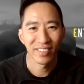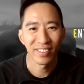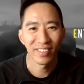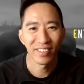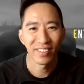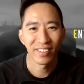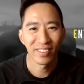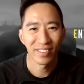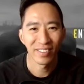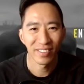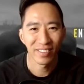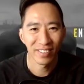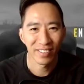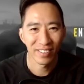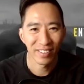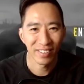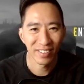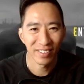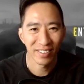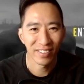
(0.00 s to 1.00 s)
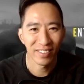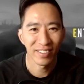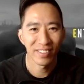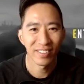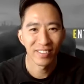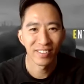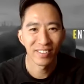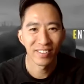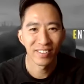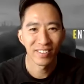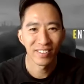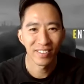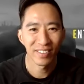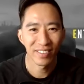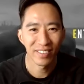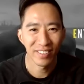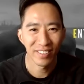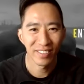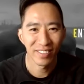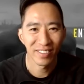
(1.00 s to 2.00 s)

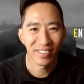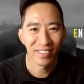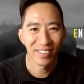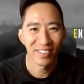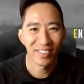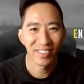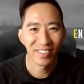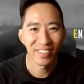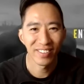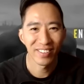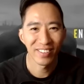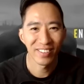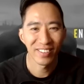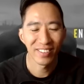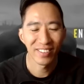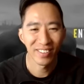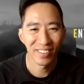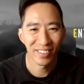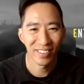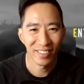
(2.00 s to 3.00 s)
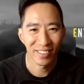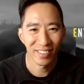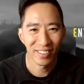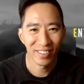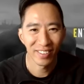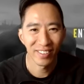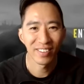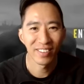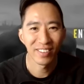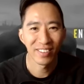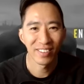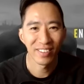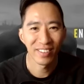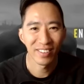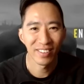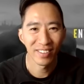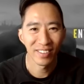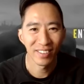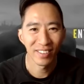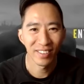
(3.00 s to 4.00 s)

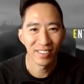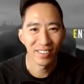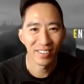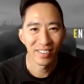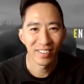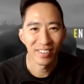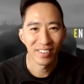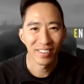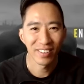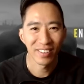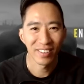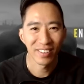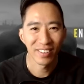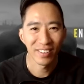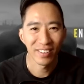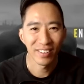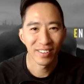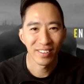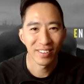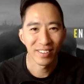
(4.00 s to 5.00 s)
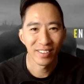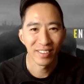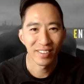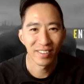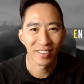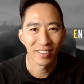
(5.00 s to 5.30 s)
[no speech]